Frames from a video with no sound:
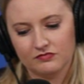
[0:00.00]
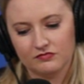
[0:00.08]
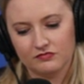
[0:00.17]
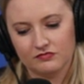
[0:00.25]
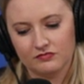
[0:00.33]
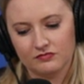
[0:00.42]

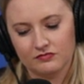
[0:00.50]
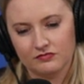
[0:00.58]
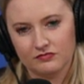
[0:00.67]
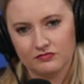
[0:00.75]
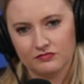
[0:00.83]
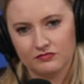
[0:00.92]

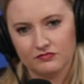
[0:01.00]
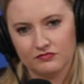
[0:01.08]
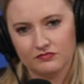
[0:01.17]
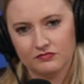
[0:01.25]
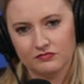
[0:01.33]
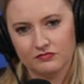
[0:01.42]

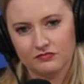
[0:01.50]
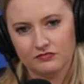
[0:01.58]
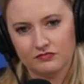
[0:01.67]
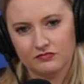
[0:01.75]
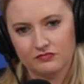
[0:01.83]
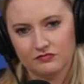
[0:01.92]

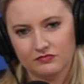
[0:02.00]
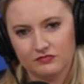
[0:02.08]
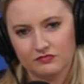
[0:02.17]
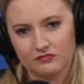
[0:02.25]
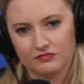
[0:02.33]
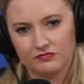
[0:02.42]

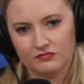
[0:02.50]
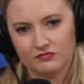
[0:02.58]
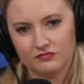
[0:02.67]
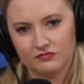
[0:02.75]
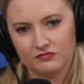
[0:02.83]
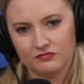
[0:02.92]

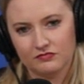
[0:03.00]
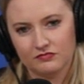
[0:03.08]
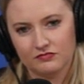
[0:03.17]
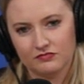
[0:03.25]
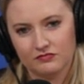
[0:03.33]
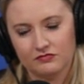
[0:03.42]

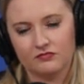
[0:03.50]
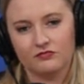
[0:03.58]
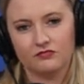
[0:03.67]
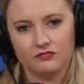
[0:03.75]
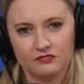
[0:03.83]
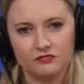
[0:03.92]

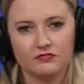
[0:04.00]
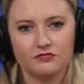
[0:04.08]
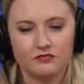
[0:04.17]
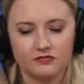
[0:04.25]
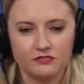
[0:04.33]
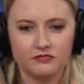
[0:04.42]

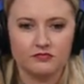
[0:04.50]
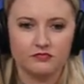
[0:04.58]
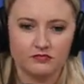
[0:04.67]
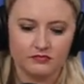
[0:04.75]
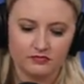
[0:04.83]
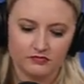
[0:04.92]

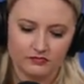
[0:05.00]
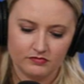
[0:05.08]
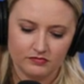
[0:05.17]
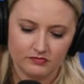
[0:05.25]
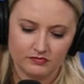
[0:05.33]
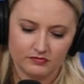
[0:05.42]

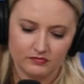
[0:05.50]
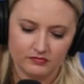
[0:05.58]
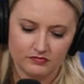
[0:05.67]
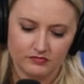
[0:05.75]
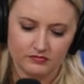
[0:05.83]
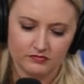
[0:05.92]

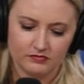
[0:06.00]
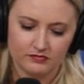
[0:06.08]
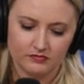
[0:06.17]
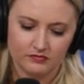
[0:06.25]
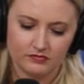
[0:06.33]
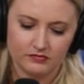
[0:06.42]

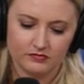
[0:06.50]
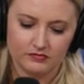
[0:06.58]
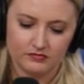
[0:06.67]
No words are spoken by the person on screen.